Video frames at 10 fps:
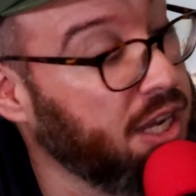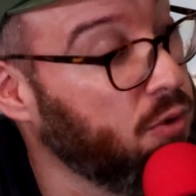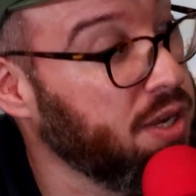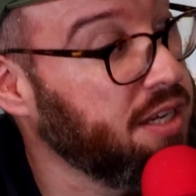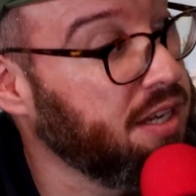I
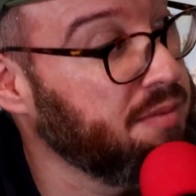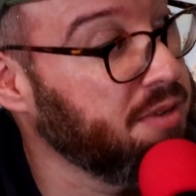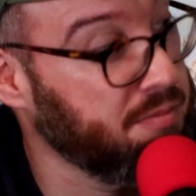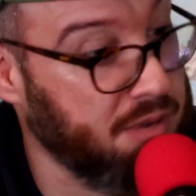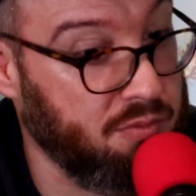wake
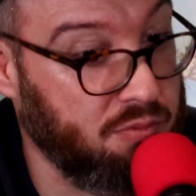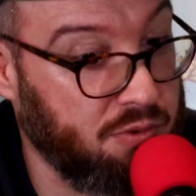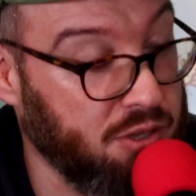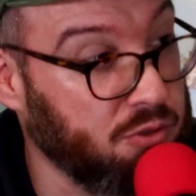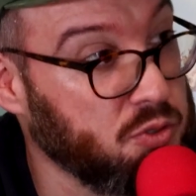up and my
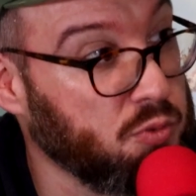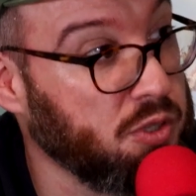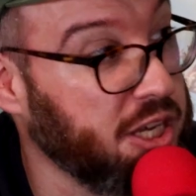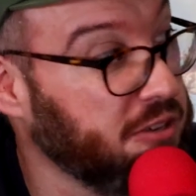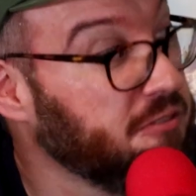clothes
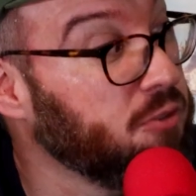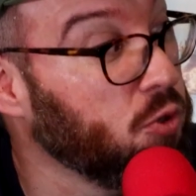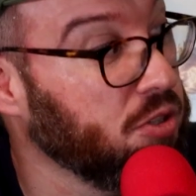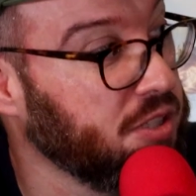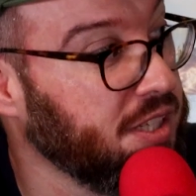were like
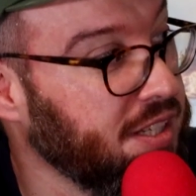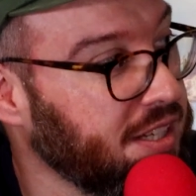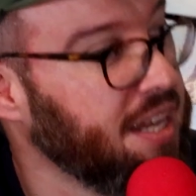folded,